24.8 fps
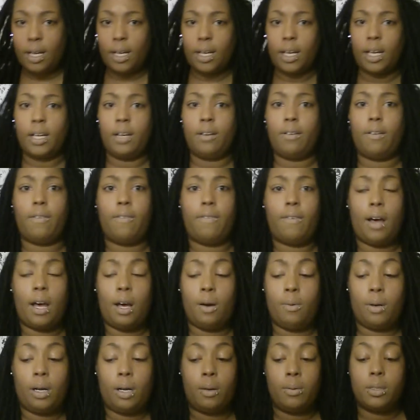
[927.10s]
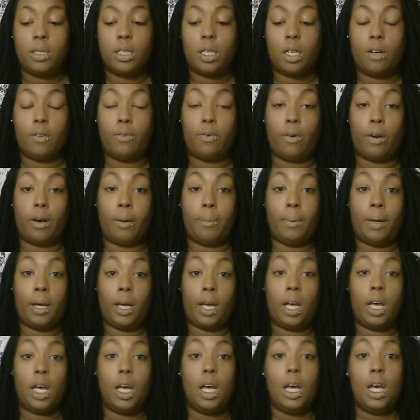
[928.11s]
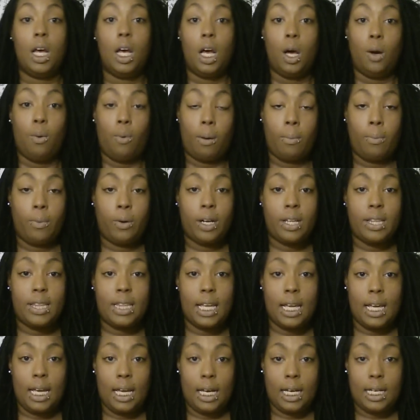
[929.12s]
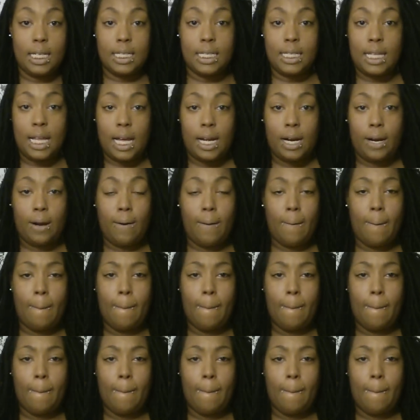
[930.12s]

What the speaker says: I can't even find what I was looking for, but one more thing is that,